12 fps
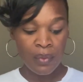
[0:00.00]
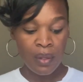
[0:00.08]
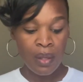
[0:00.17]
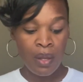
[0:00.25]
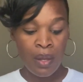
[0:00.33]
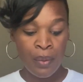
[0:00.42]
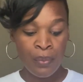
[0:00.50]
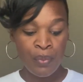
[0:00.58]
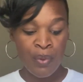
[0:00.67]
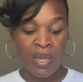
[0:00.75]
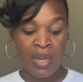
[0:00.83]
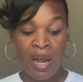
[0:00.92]

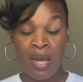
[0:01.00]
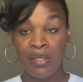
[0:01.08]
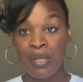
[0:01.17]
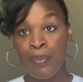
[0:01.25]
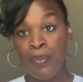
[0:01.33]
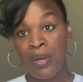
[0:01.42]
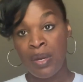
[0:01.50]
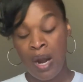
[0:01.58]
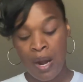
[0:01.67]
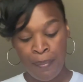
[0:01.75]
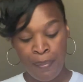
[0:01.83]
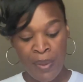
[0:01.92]
We can also put
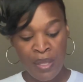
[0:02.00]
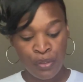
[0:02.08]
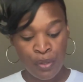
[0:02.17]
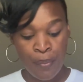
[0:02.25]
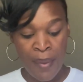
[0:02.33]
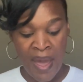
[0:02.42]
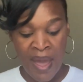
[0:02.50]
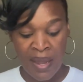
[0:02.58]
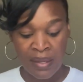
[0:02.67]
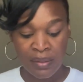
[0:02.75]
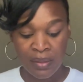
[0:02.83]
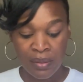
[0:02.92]
our pencil
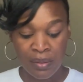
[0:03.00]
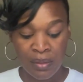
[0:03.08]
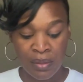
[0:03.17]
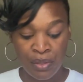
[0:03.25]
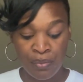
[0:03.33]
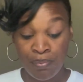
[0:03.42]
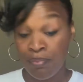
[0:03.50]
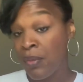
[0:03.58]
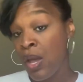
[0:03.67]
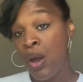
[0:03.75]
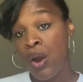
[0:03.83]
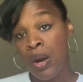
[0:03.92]
packs
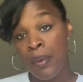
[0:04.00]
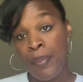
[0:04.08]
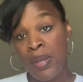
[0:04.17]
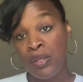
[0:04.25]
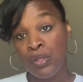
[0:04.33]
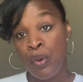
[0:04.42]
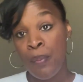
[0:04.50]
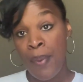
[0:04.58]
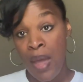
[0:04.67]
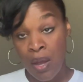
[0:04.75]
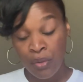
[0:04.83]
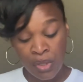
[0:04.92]
or pencil
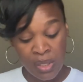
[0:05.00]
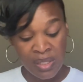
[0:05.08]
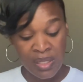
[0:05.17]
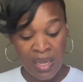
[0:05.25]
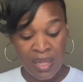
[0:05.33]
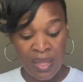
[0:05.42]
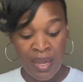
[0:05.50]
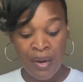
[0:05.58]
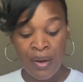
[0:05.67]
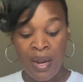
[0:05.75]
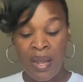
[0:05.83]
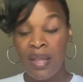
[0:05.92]
pouches in
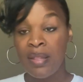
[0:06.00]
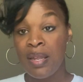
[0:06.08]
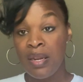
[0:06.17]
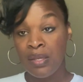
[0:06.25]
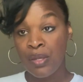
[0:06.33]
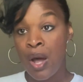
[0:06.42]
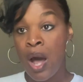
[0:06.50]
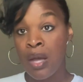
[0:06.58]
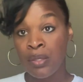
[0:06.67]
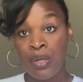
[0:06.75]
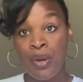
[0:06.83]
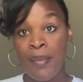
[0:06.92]
there. That is
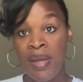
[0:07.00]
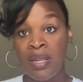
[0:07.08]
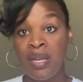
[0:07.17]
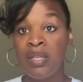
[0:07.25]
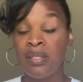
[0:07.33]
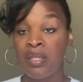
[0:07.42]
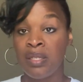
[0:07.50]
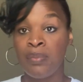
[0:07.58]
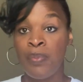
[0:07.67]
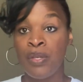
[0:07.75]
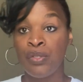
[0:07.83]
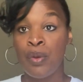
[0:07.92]
also on my list, is
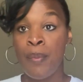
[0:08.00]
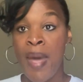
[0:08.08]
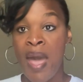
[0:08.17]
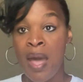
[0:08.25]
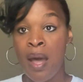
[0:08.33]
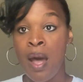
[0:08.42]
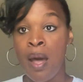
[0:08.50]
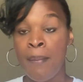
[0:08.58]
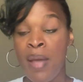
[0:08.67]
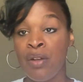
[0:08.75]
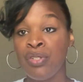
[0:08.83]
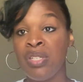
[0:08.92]
pencil
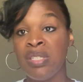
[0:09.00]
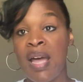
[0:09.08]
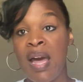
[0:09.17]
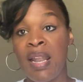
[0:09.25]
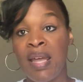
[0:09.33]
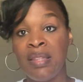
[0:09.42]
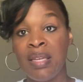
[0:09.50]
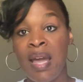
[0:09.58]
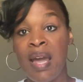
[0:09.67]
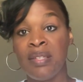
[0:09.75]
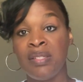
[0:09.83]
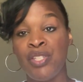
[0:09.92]
pouches. I like the
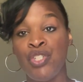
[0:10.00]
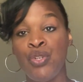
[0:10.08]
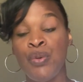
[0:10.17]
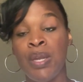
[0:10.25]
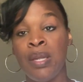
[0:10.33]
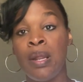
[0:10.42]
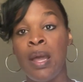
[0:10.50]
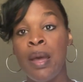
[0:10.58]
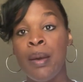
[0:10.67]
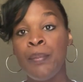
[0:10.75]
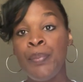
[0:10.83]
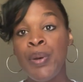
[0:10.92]
kinds that you can
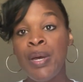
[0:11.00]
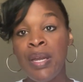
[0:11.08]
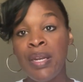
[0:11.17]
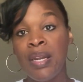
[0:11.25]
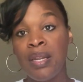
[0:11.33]
put